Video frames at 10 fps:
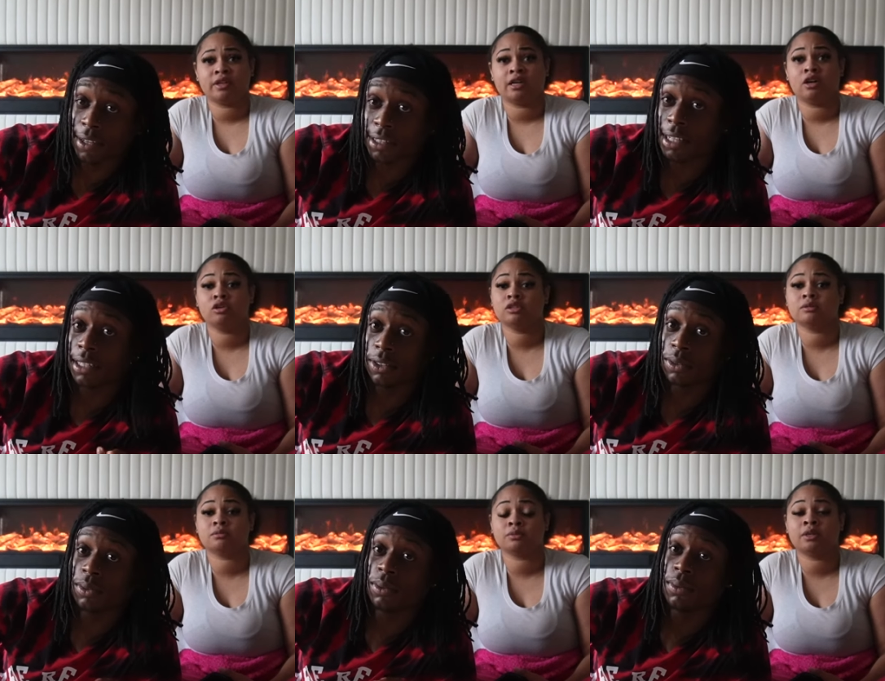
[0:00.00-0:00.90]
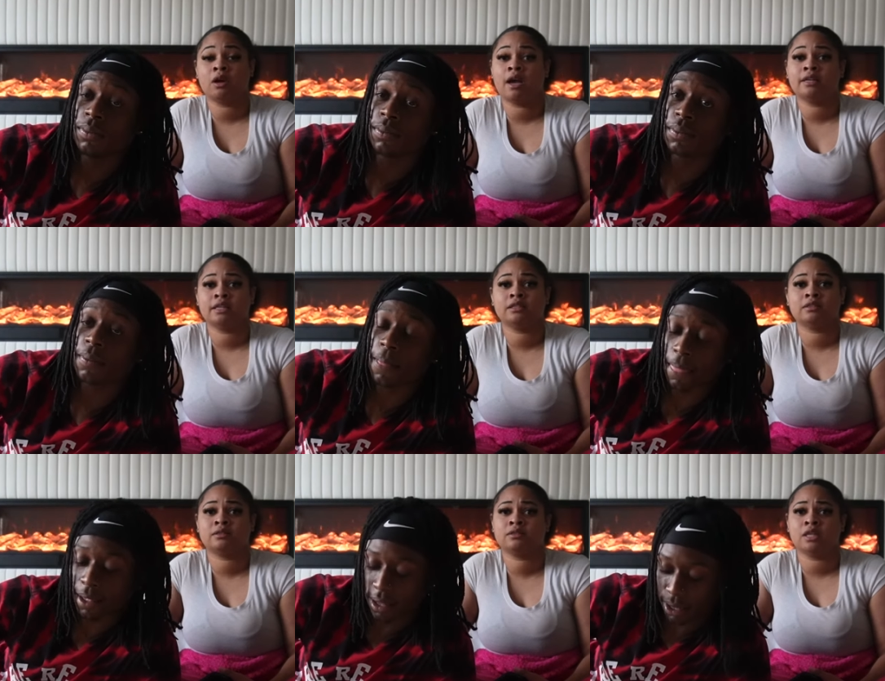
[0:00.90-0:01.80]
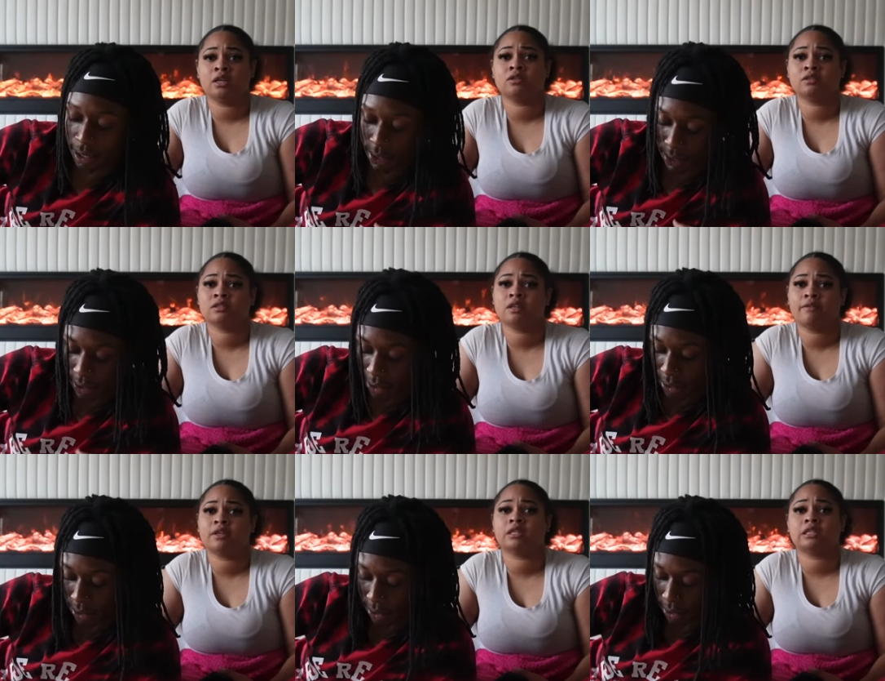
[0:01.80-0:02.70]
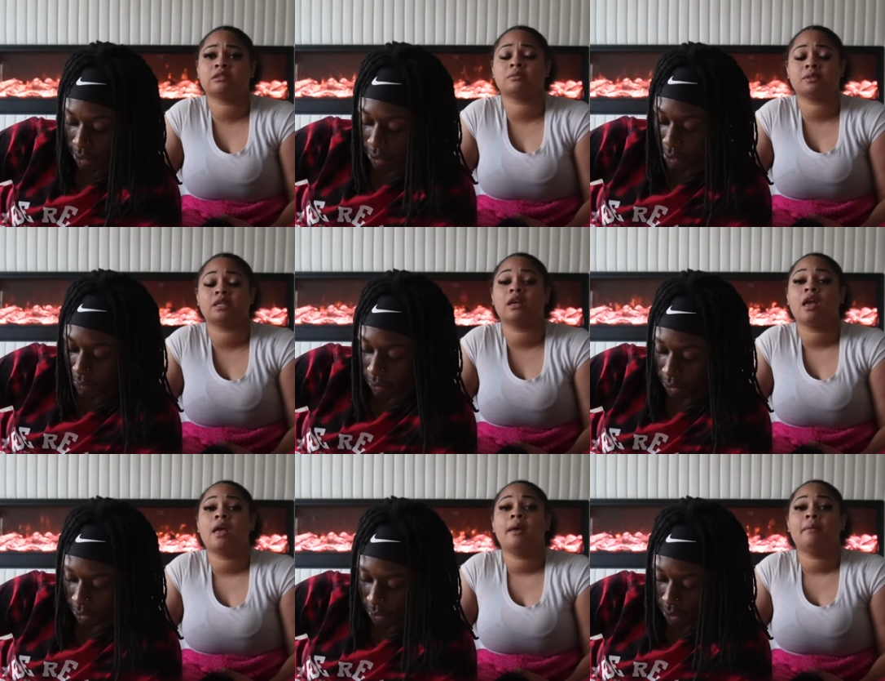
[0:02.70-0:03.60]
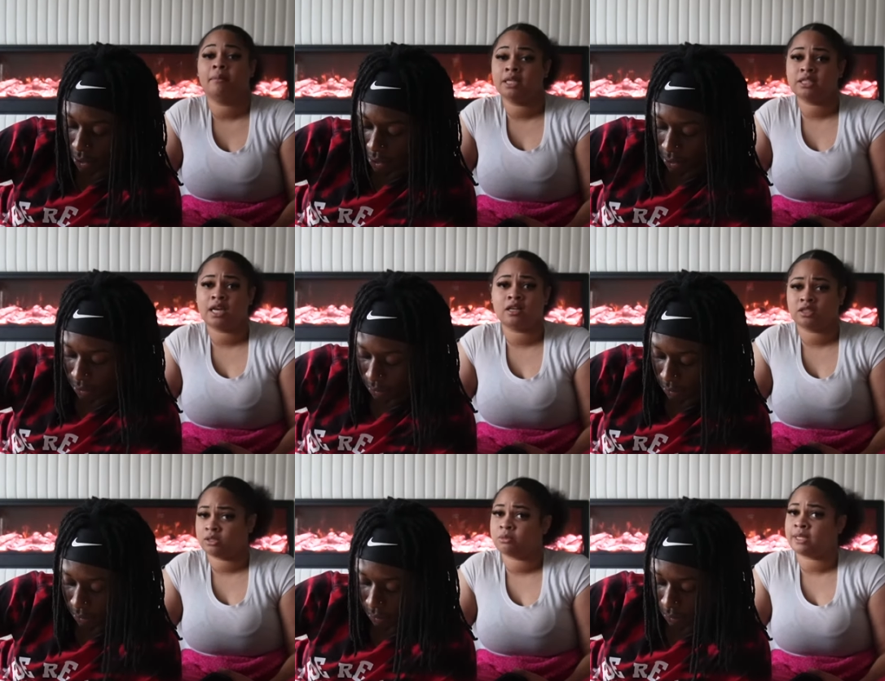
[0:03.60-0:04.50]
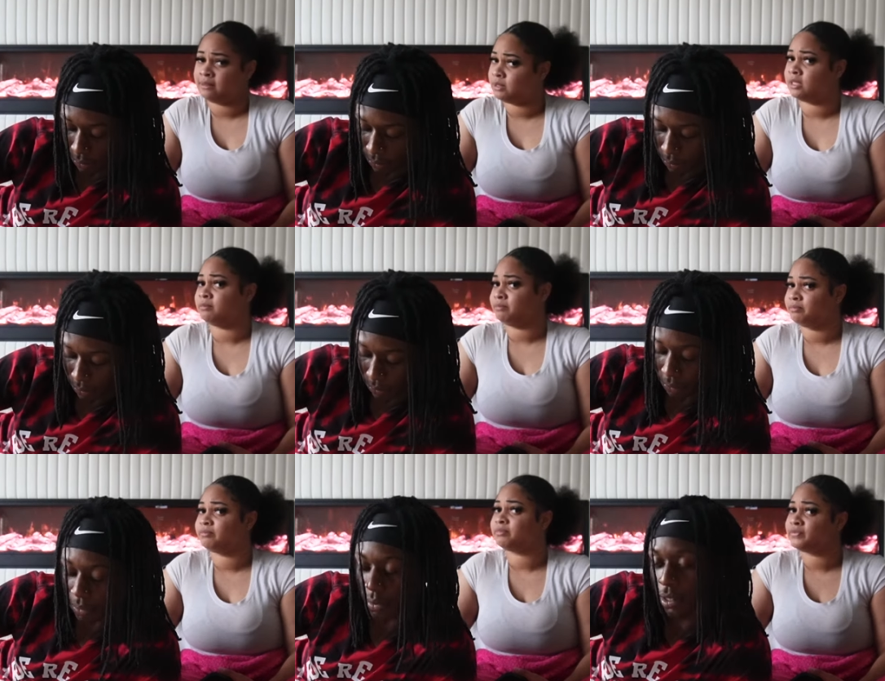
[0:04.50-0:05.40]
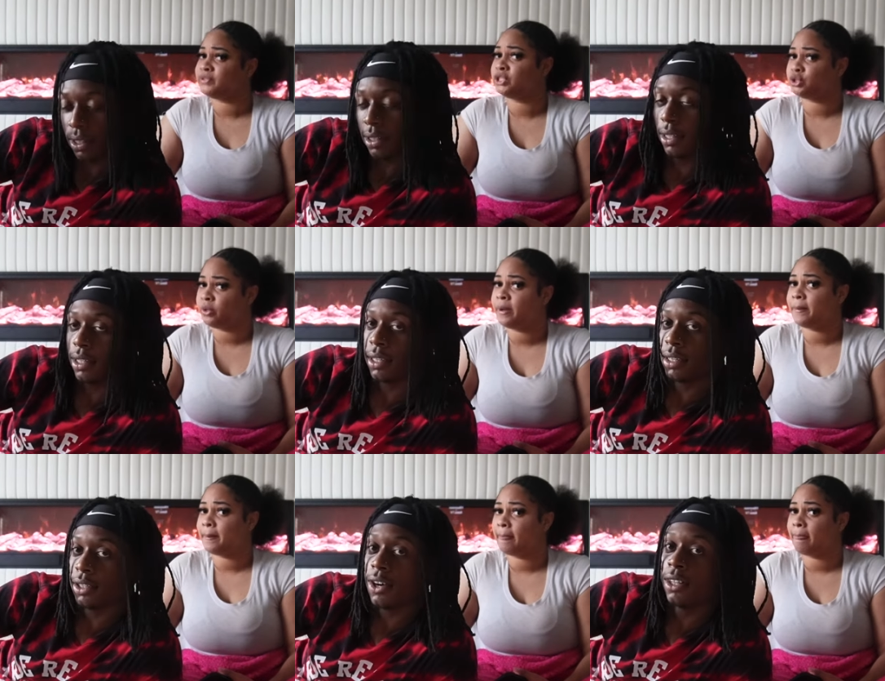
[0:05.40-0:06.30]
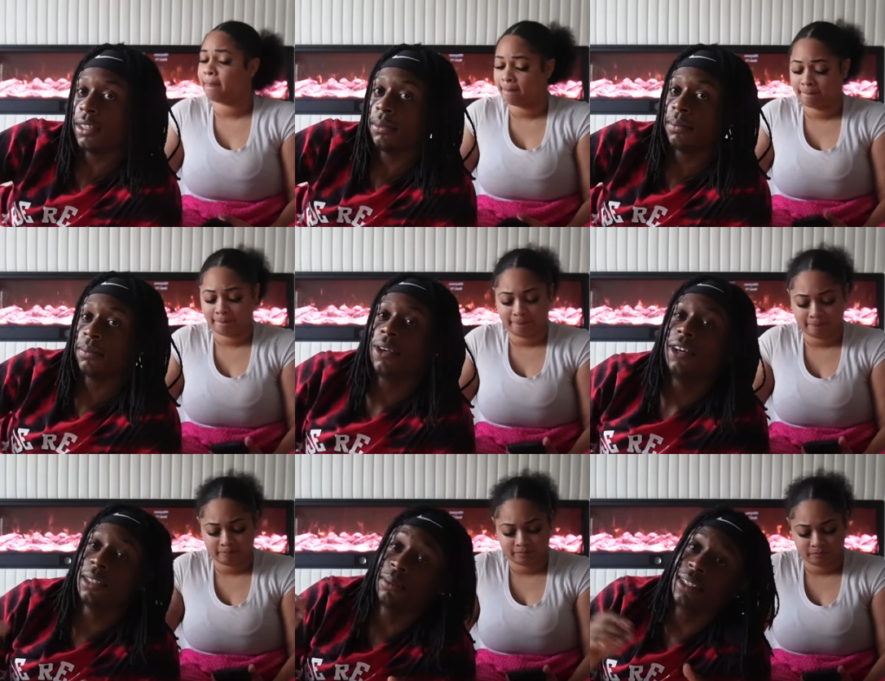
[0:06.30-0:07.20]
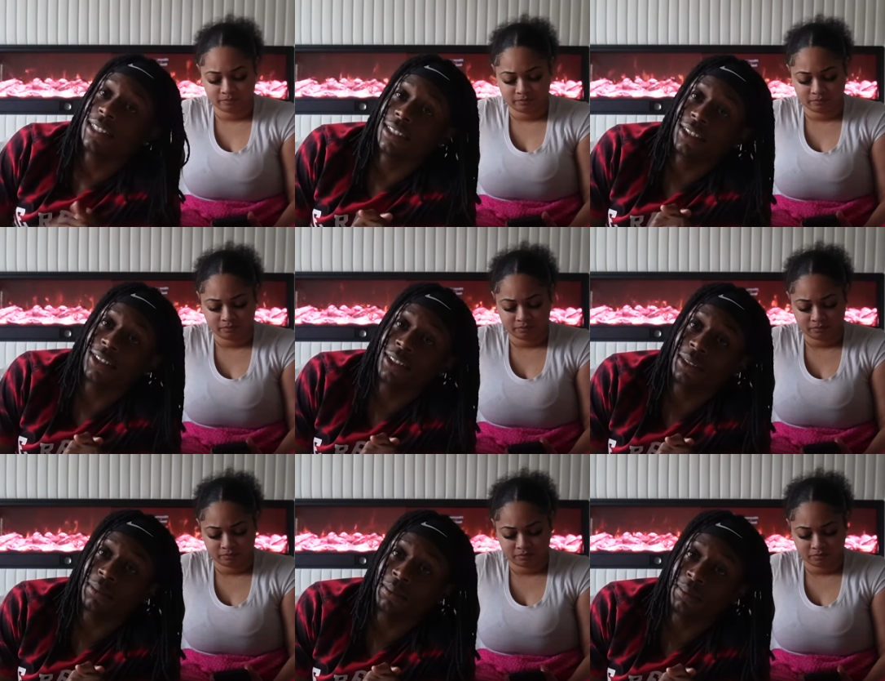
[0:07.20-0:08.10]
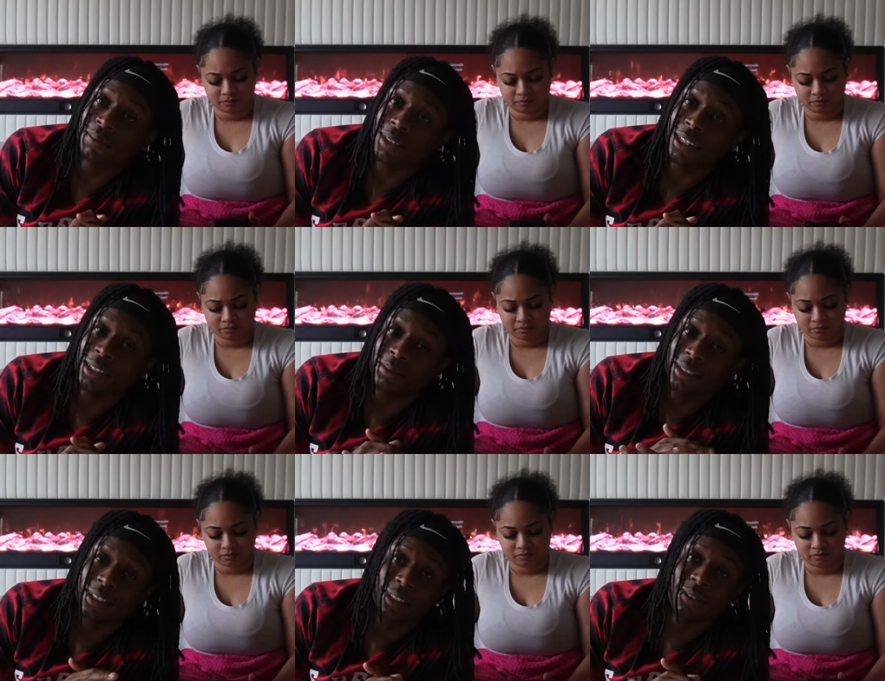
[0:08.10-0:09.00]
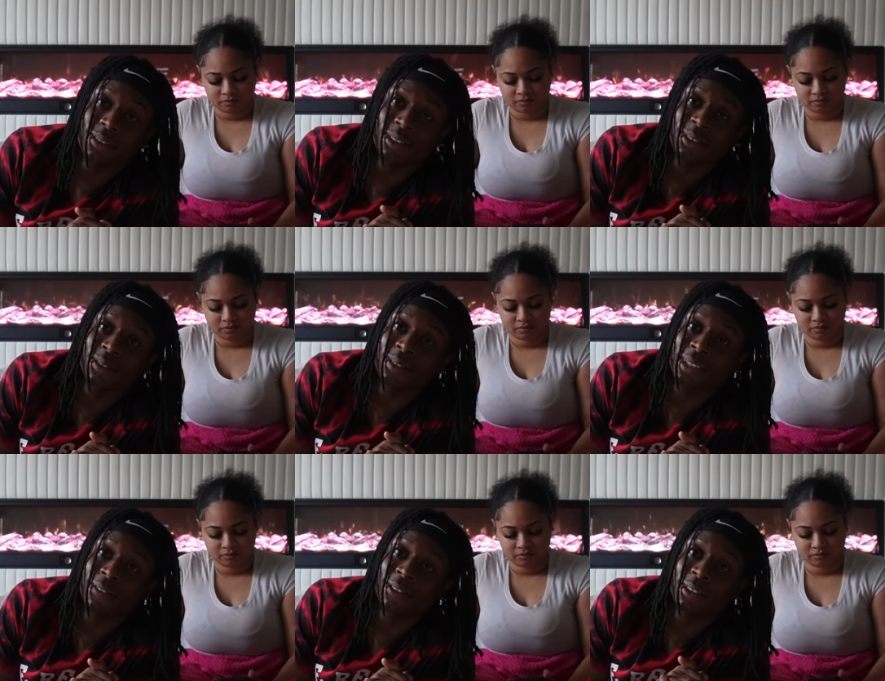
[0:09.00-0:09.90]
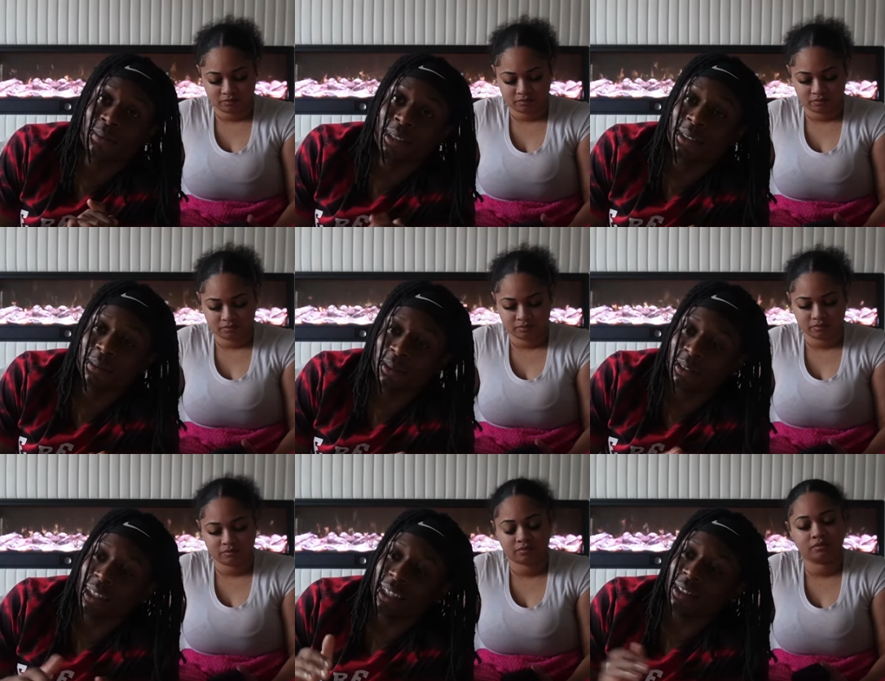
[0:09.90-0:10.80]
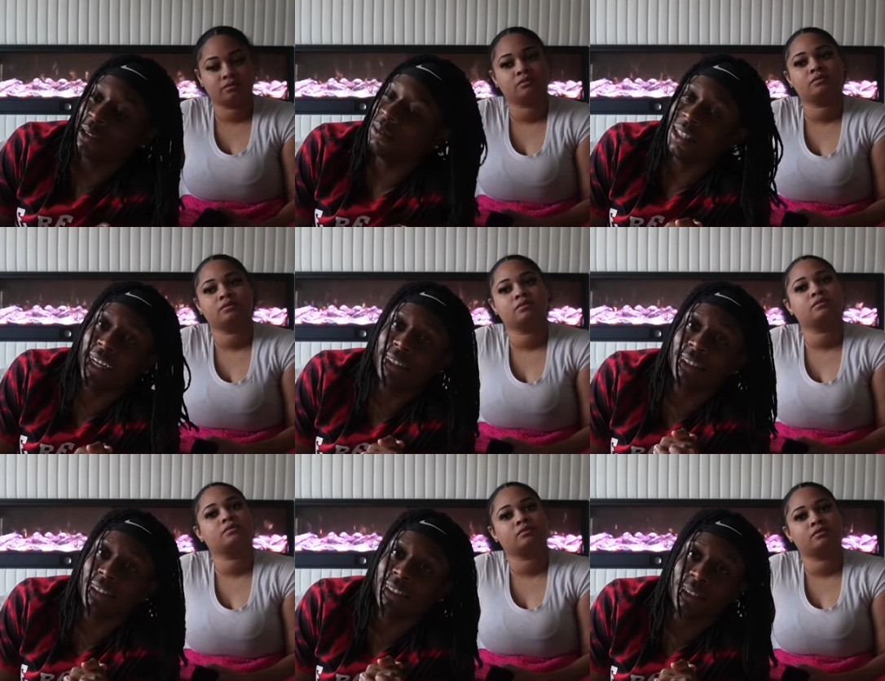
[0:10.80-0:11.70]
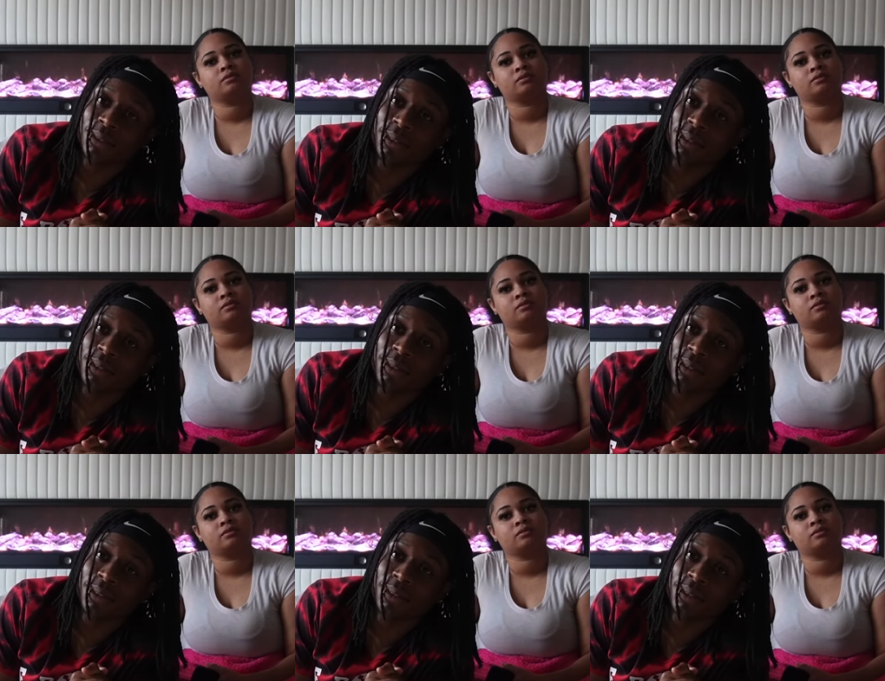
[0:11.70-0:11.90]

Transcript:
Speaker 1: that. Go we gonna add the yeah. channels and stuff in the description. For sure, y'all. Make sure y'all go subscribe to them. For sure. Yeah,
Speaker 2: cause all of them all of them lit, all of them I love them to death, you know. When I first met them, it was like, you know, we locked in, you know what